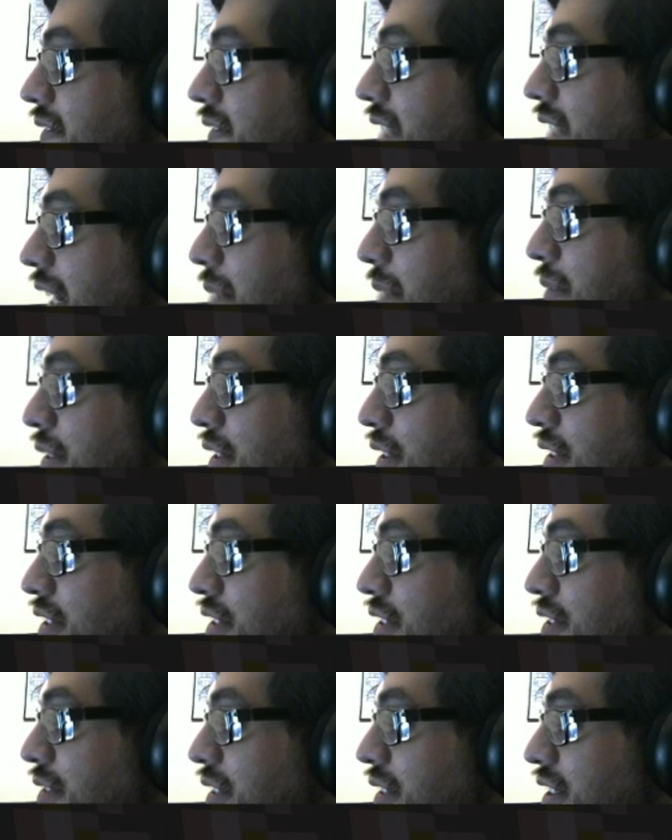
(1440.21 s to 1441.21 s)
Amber Alert
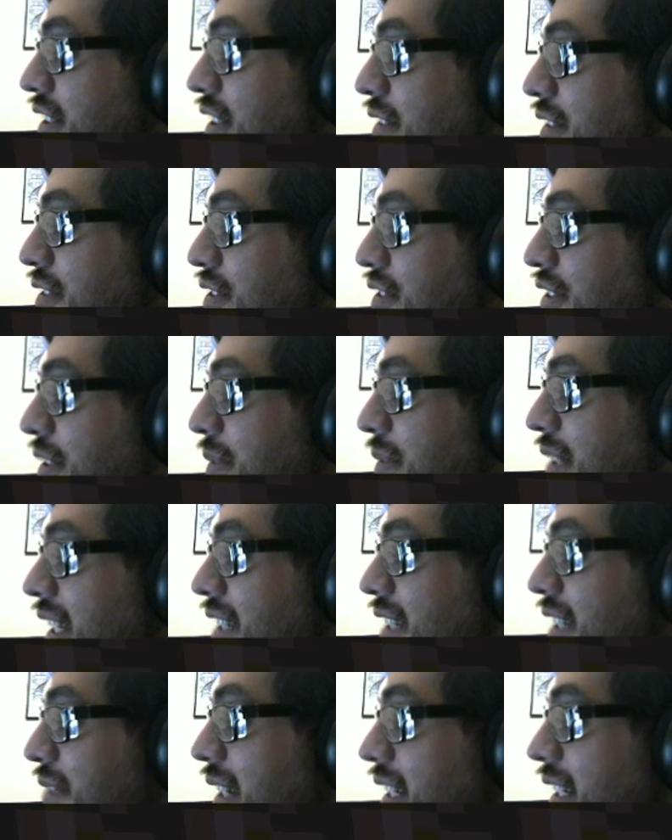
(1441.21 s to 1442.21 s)
due to a snowstorm. Well,
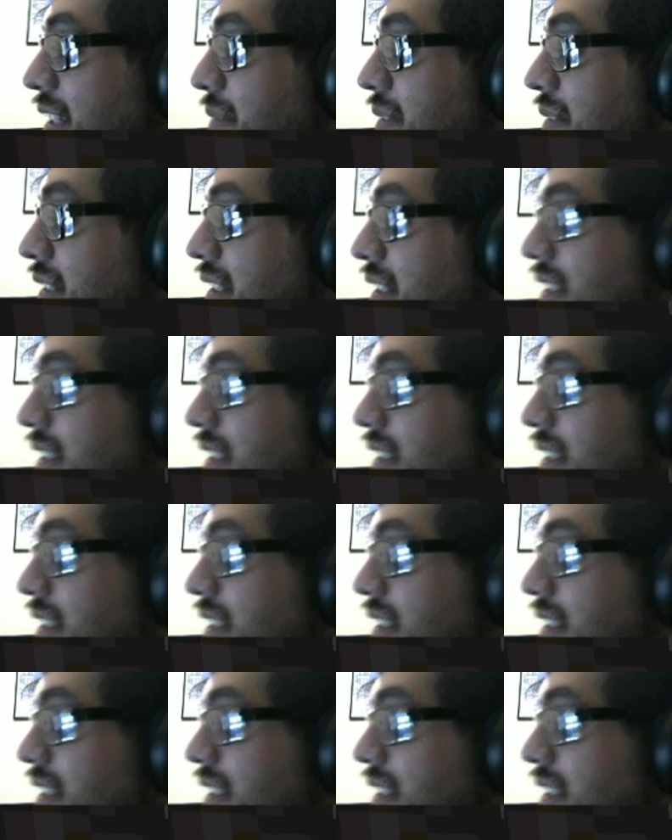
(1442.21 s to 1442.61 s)
that's random.